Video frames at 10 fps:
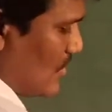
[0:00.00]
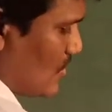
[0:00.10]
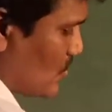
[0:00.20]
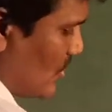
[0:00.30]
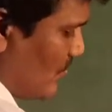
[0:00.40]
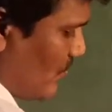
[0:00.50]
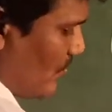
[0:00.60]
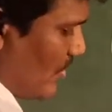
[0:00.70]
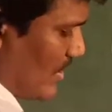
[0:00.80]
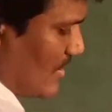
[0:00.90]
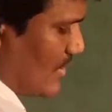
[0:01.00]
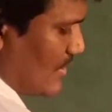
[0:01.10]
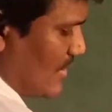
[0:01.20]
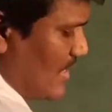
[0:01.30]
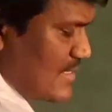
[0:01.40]
So if
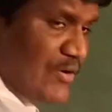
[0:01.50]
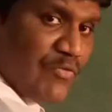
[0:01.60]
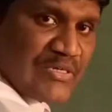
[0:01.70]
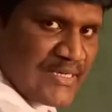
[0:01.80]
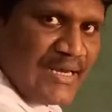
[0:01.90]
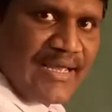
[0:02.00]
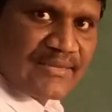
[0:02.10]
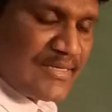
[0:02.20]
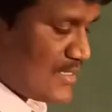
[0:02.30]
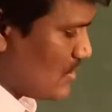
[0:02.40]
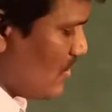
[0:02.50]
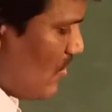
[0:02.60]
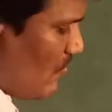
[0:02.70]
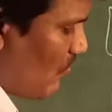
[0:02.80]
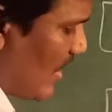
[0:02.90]
there is a question like this,
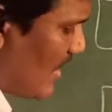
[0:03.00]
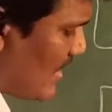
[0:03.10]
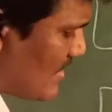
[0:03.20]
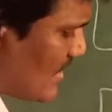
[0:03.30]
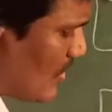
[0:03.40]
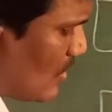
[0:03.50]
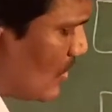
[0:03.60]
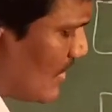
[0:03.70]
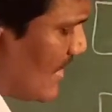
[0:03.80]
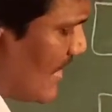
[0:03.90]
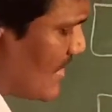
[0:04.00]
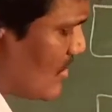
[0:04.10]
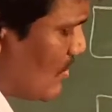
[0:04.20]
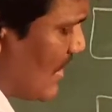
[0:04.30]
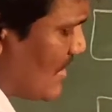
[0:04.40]
y is equal to
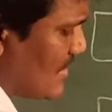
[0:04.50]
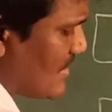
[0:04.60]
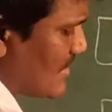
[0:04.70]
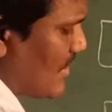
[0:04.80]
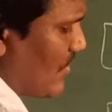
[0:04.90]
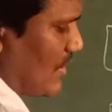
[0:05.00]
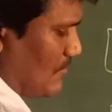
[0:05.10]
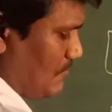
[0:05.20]
3x plus 7.